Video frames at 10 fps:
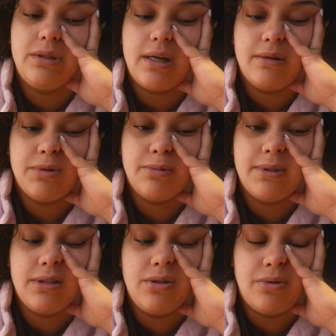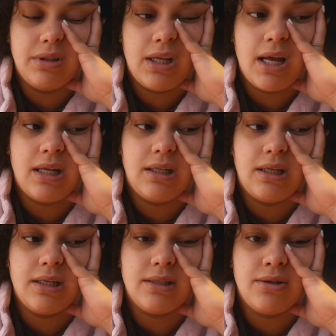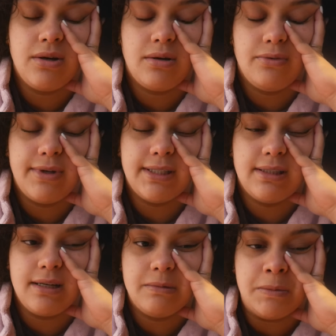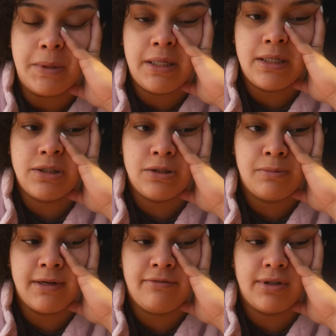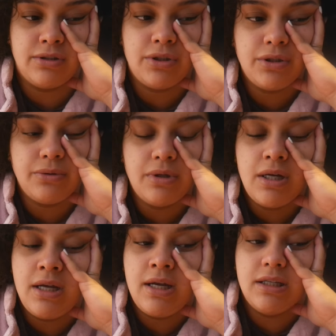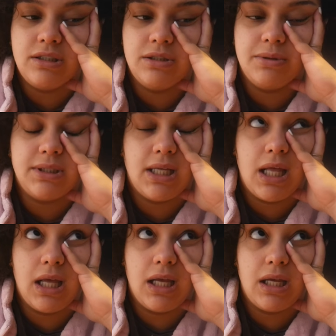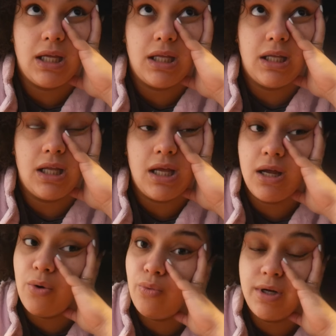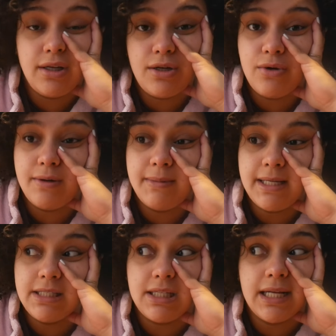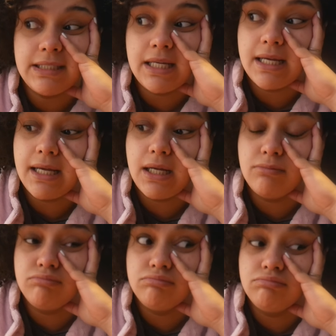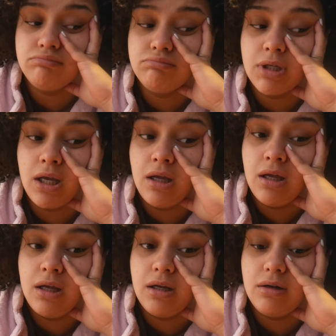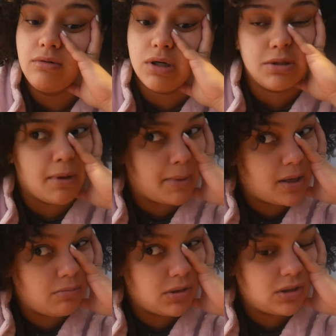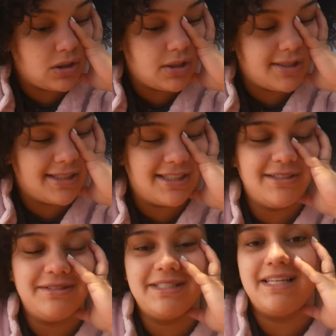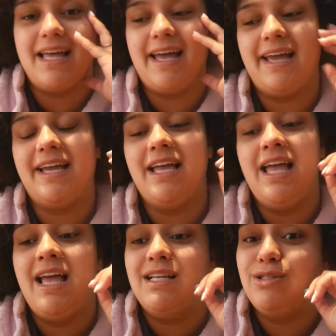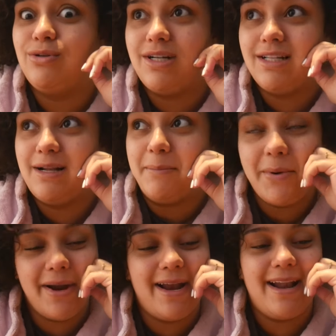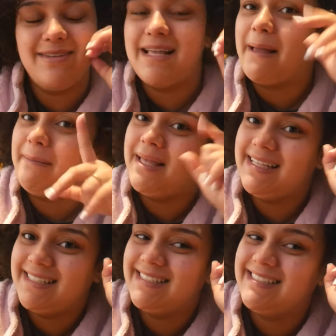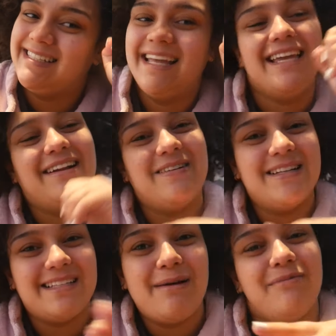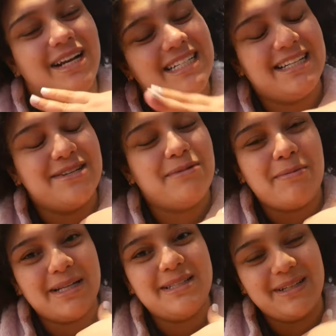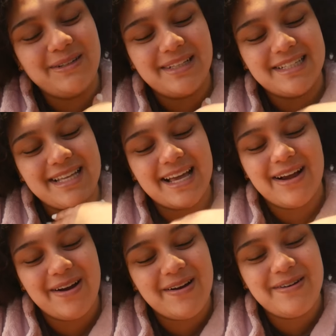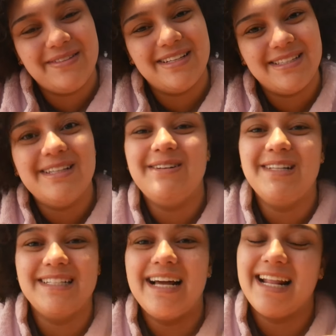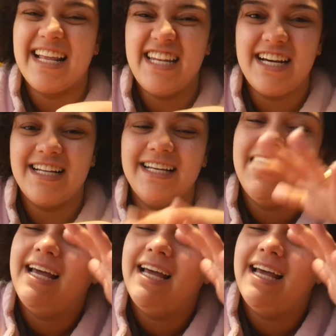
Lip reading: I was busy doing that. And then his girl FaceTimed me. And she's my friend, too. And she was like, what are you doing, bitch? And I said, washing my makeup brushes. And she was like, so nothing important. And I was like, bitch. Like, you know, because I'm very serious about my to-do list. Like, girl, this to-do list got to get done.